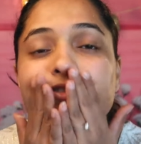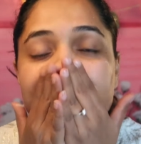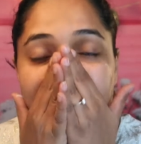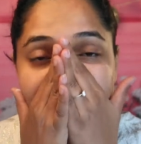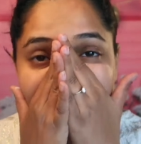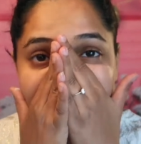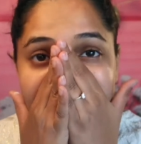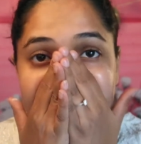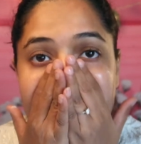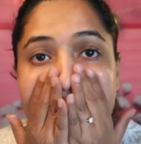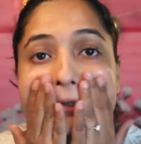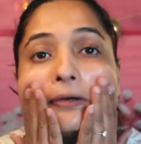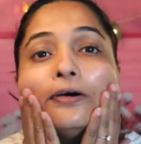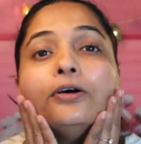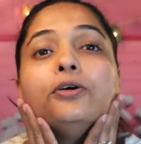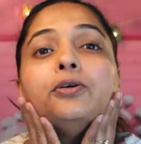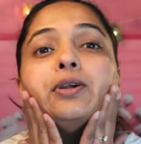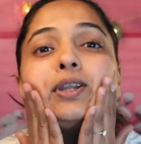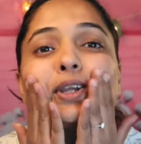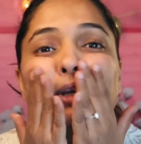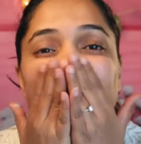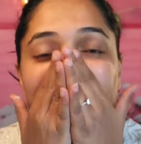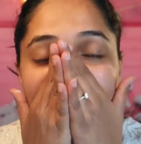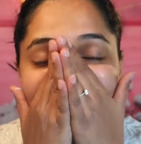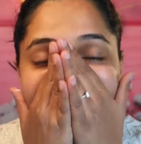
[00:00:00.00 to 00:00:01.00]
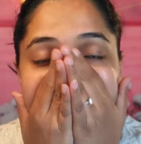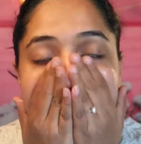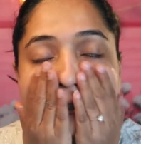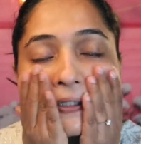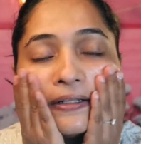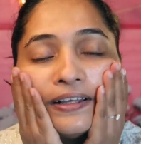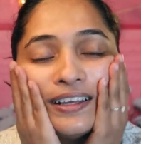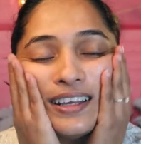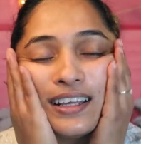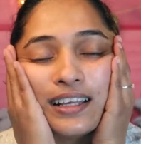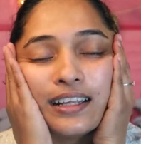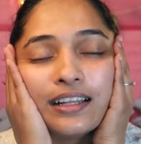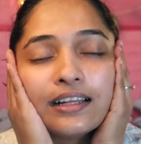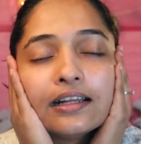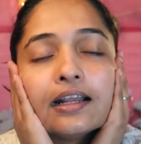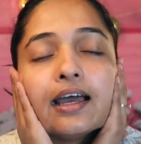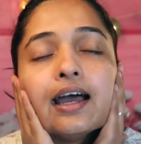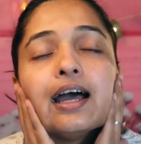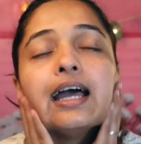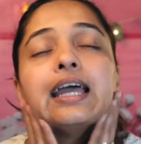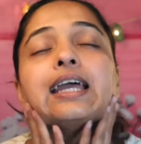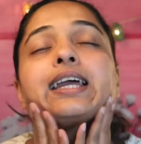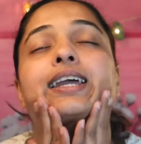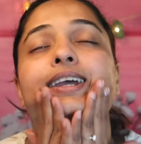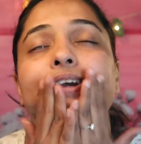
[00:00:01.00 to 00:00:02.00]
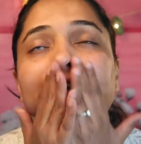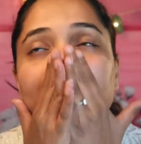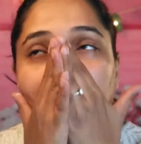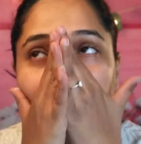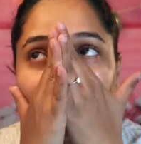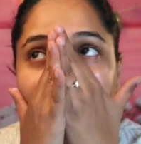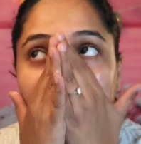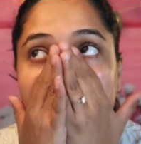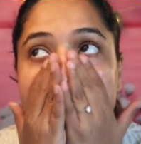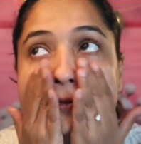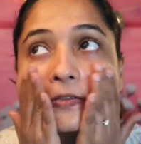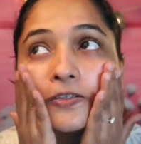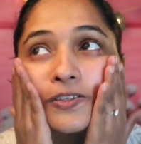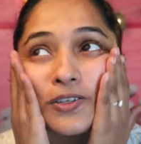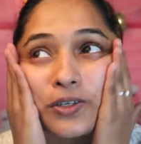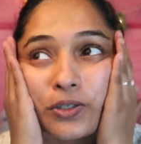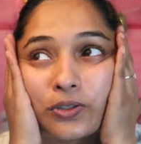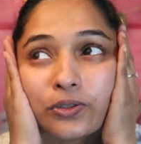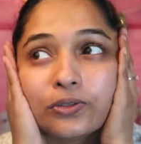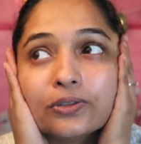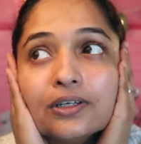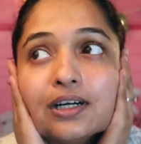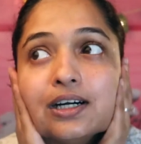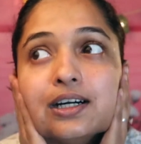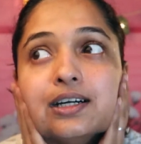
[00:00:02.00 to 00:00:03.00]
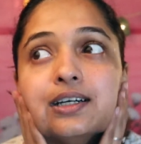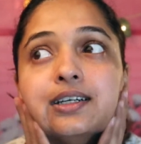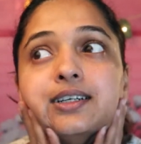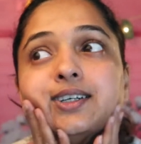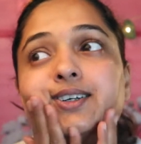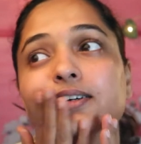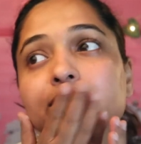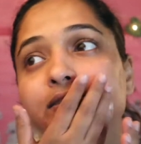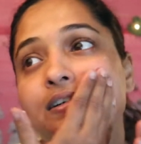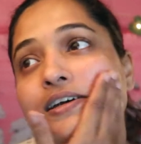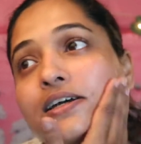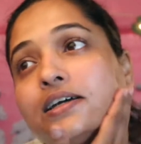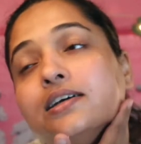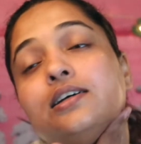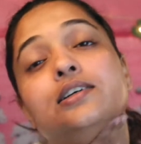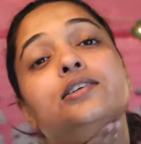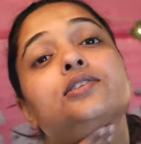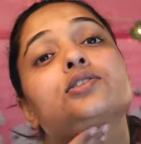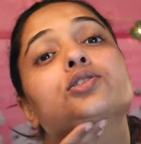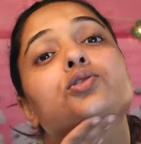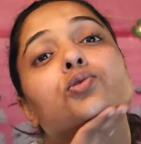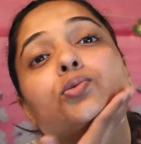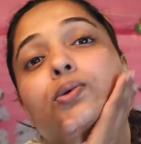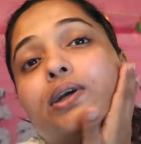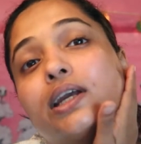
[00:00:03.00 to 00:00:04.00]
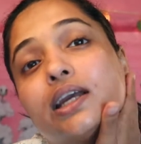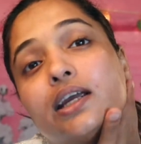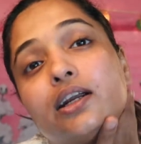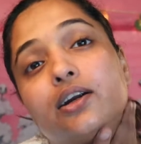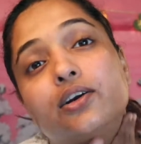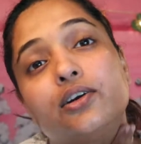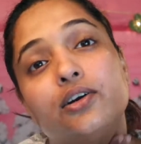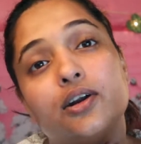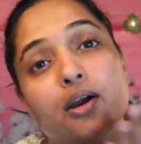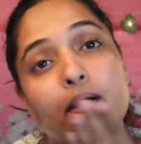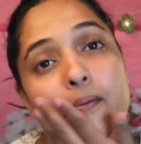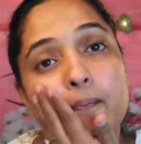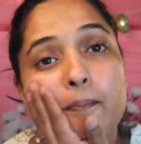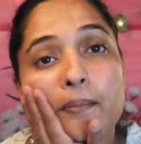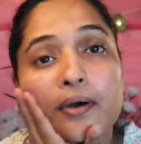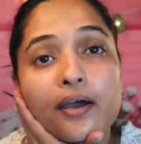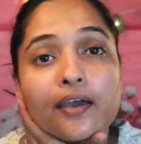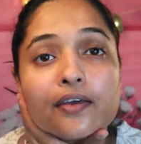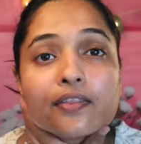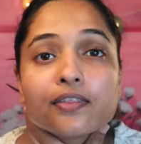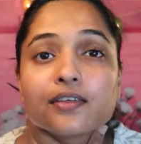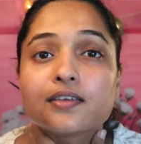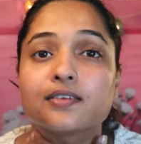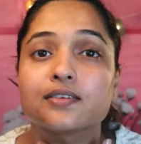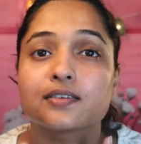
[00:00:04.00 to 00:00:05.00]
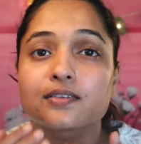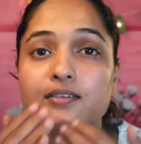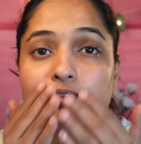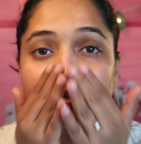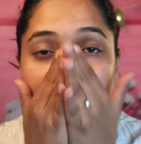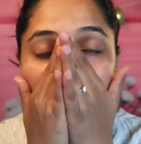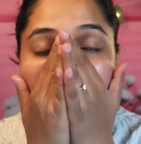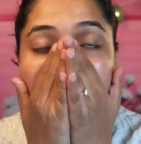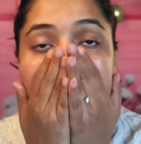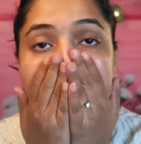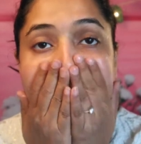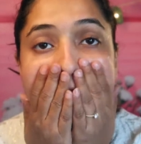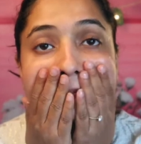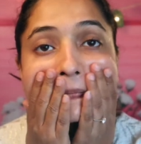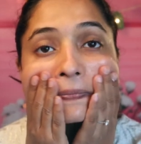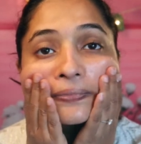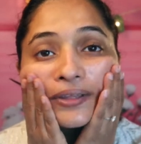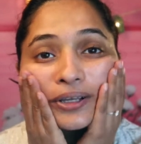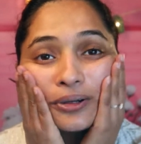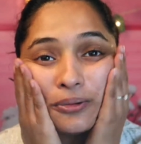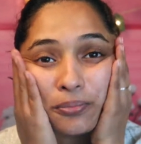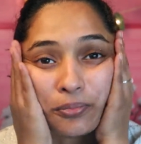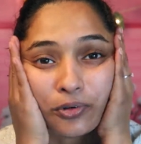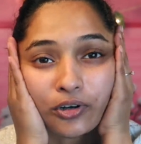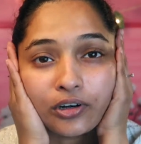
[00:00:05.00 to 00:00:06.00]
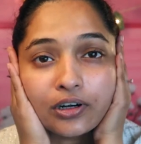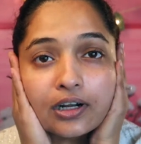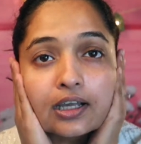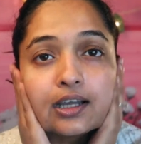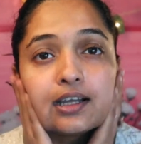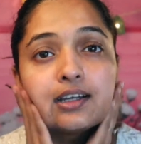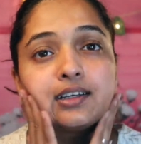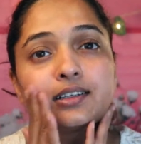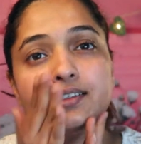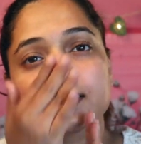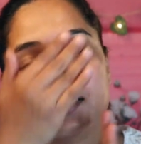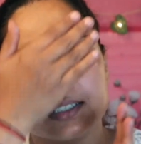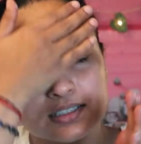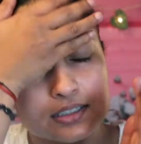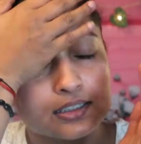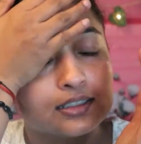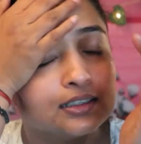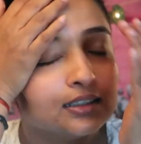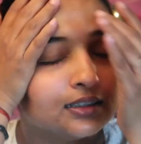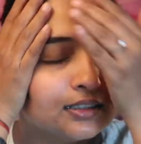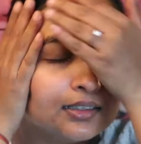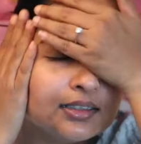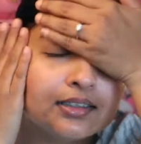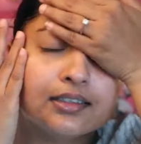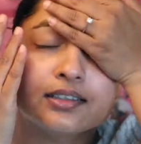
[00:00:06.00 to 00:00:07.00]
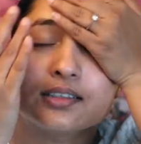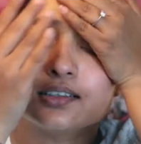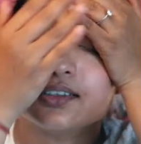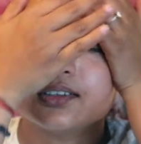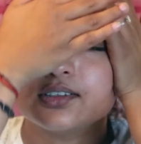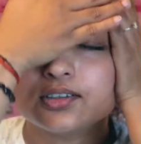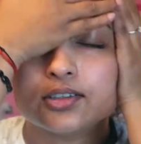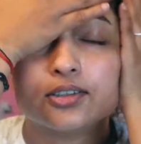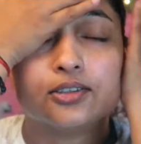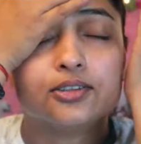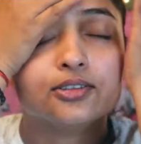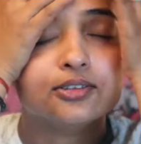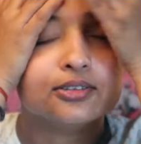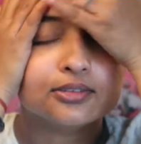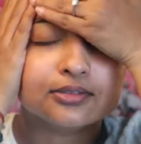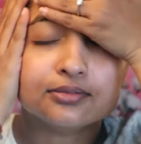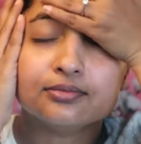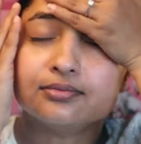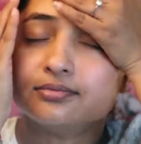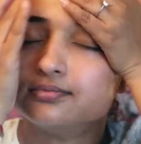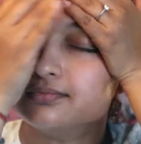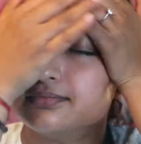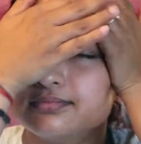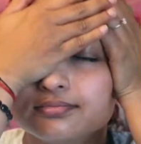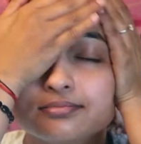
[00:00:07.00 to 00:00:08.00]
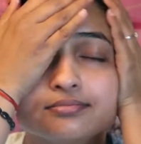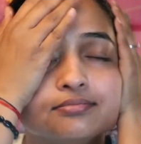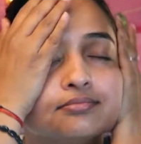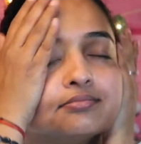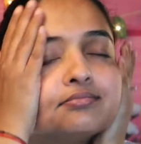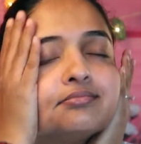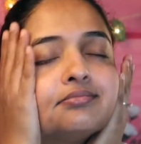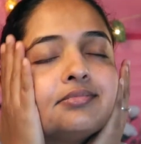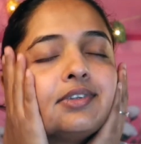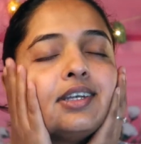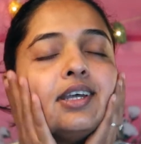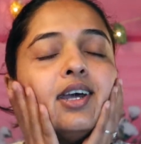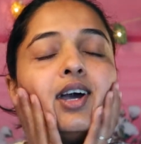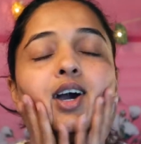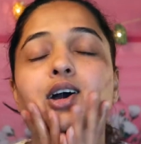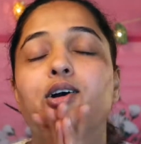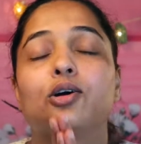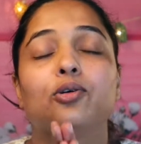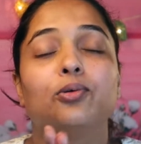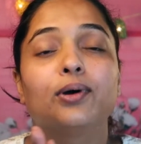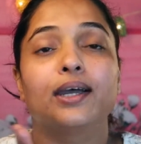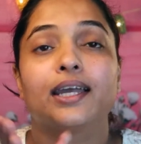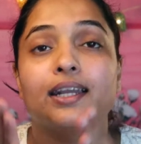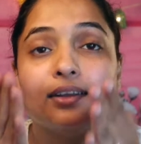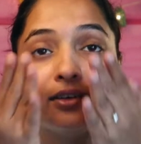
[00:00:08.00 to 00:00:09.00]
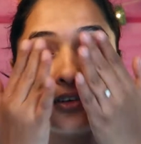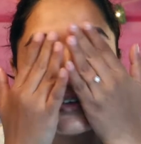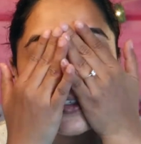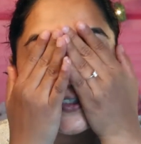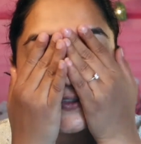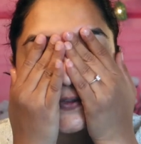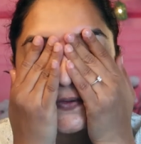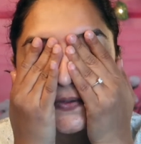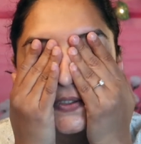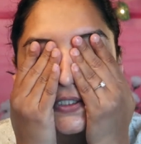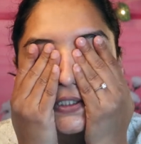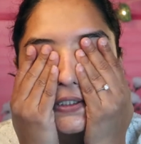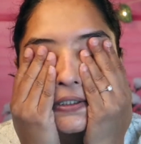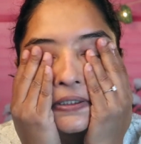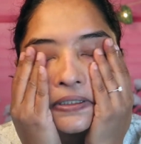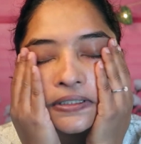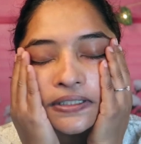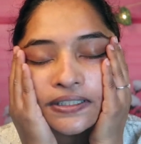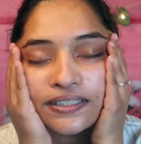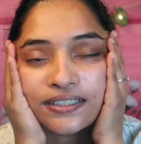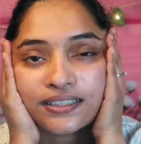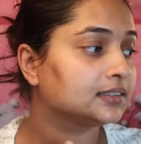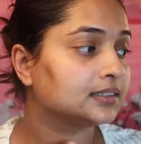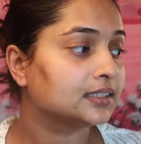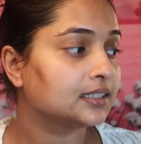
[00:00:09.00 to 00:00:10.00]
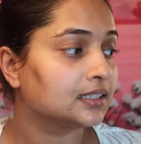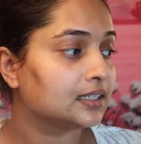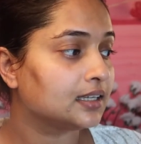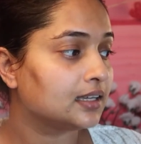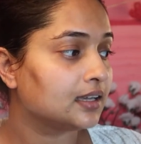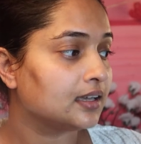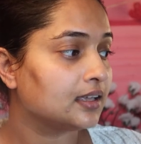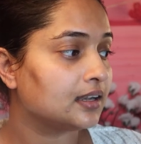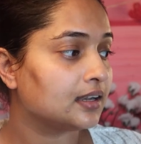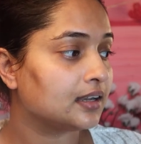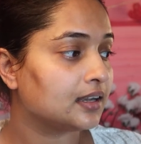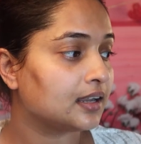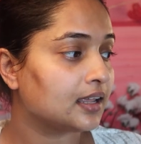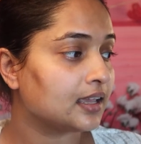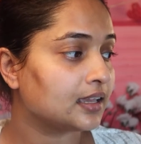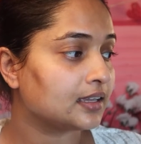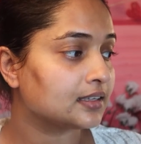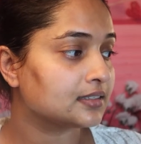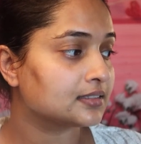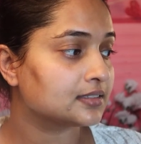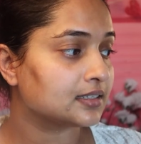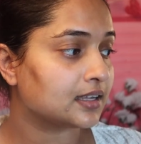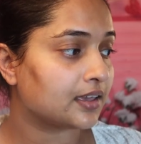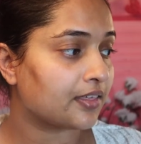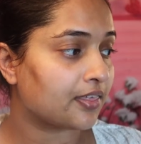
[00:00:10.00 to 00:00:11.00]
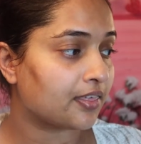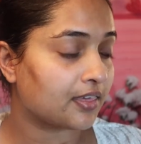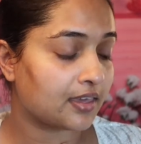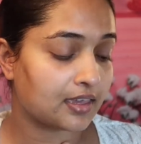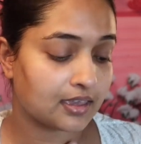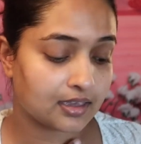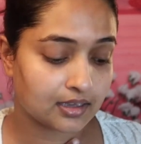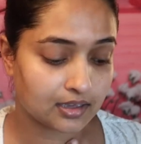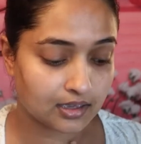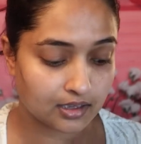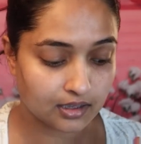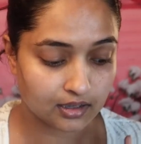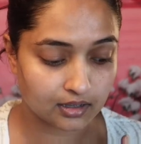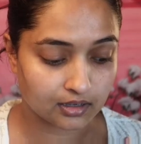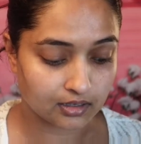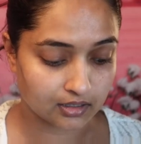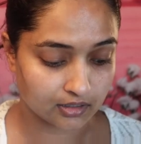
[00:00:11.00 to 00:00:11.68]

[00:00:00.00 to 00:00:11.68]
since I own it as well, and I can also swear by this product, you know, why not use it? Next, I think she